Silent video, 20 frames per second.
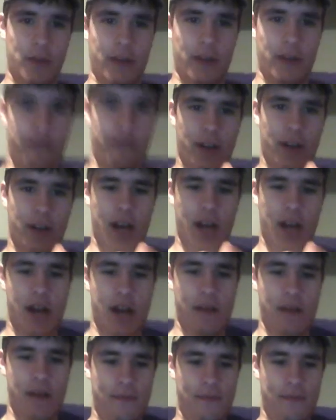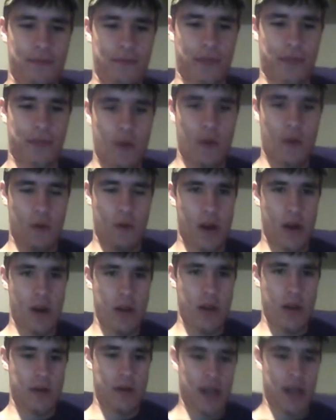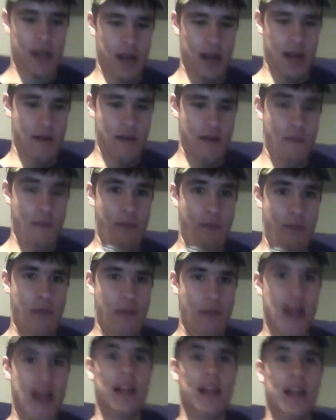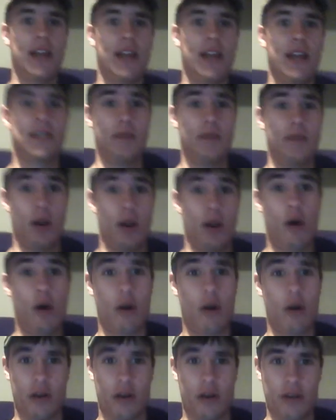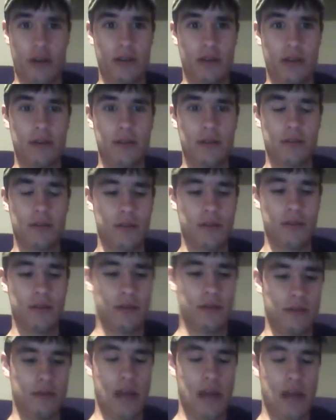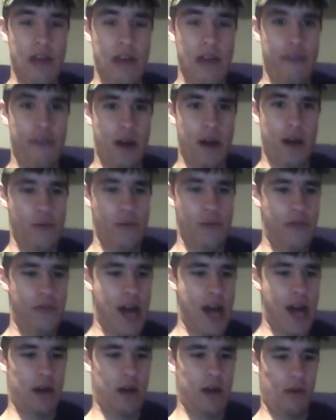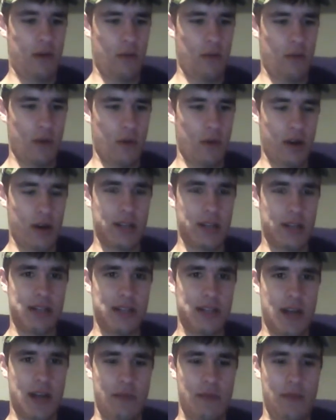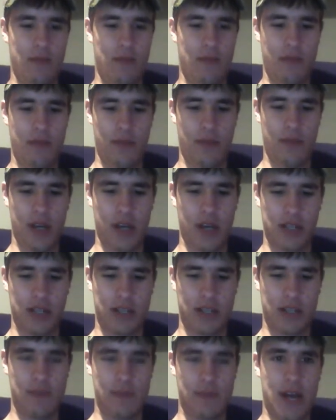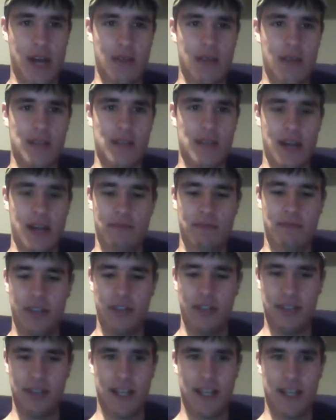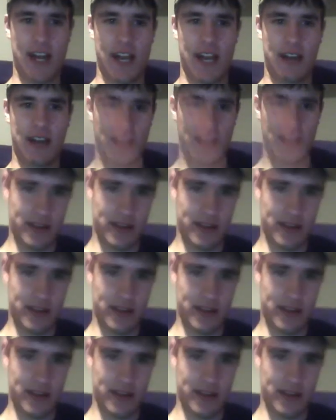your finger on it, or you can bang it against something hard. I found that works. Because sometimes I just can't get